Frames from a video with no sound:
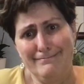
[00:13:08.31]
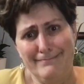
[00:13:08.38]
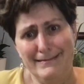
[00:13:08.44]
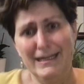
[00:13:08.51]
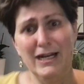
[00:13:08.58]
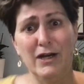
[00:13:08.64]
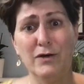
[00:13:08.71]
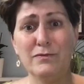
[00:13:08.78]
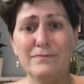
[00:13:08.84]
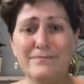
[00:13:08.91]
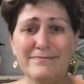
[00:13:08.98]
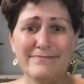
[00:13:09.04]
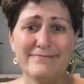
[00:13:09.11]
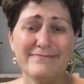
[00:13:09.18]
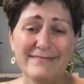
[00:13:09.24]

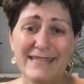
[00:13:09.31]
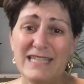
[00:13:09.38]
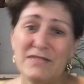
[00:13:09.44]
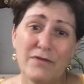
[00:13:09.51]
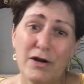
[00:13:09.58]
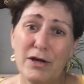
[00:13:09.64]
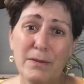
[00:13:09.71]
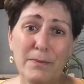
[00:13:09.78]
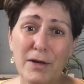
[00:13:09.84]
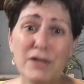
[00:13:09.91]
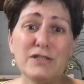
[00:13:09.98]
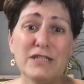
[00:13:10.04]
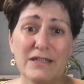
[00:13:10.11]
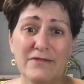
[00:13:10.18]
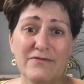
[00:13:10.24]
he's very
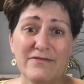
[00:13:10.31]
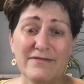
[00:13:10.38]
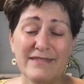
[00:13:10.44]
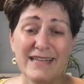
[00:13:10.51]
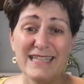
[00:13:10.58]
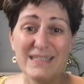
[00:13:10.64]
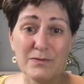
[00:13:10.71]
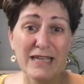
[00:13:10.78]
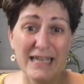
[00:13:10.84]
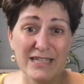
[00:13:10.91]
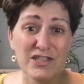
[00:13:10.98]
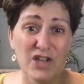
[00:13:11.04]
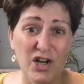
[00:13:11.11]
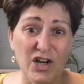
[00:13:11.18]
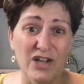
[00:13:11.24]
impulsive. That's what
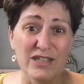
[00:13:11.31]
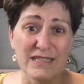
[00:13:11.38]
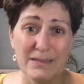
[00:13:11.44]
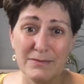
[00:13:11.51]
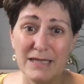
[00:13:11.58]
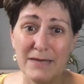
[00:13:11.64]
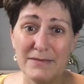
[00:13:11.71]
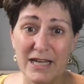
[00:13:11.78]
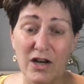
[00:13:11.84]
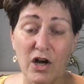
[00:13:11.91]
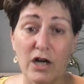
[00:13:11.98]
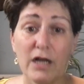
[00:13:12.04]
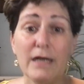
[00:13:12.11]
kids are. Sometimes they are.